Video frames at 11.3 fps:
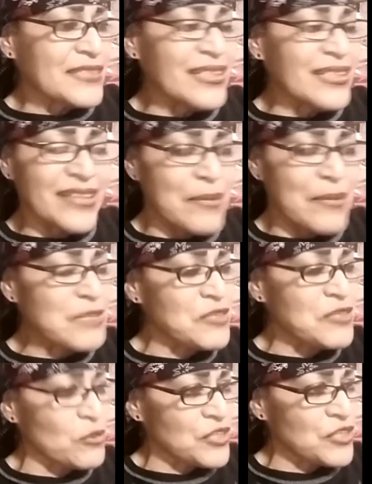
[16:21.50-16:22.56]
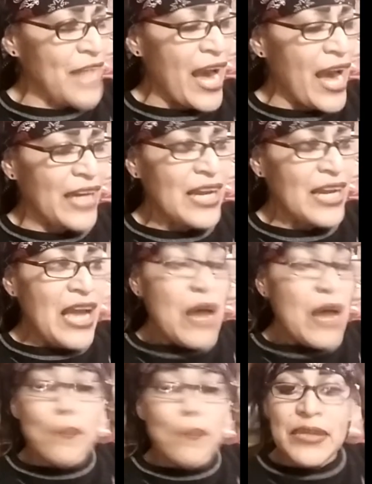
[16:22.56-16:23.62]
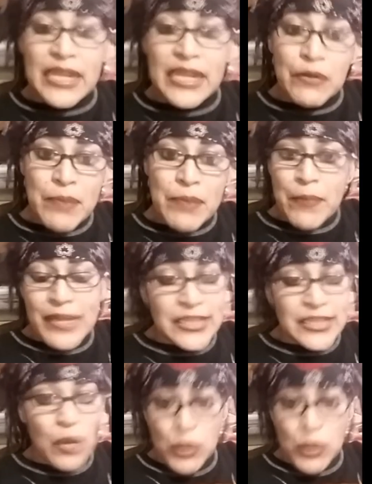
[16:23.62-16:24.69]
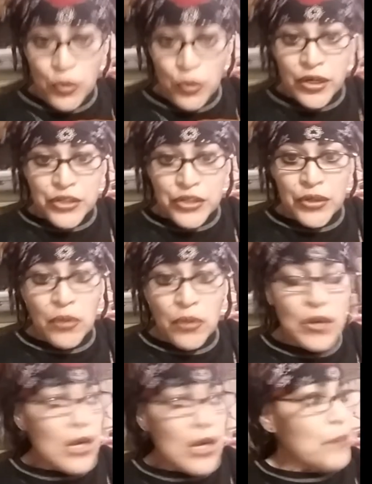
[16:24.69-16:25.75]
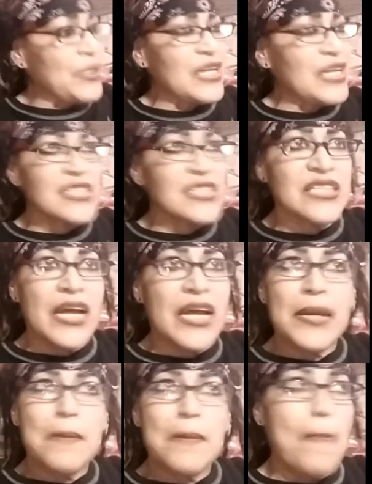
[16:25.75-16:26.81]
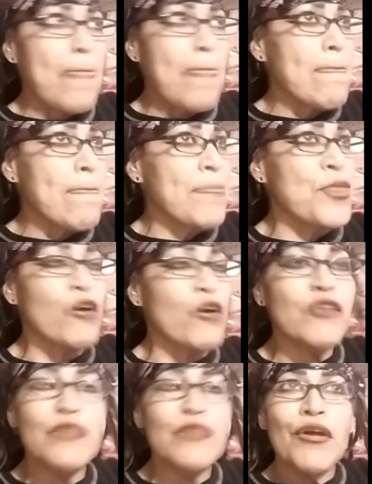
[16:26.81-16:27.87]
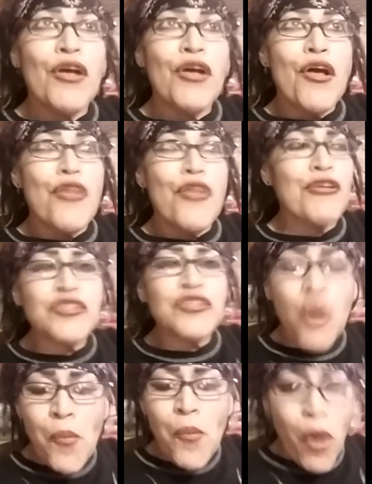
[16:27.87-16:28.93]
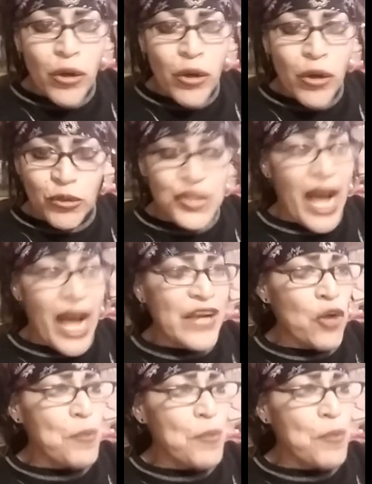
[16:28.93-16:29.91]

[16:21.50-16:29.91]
That makes me so sad. But then remember, that's how we were, But it's like there's no morals. I know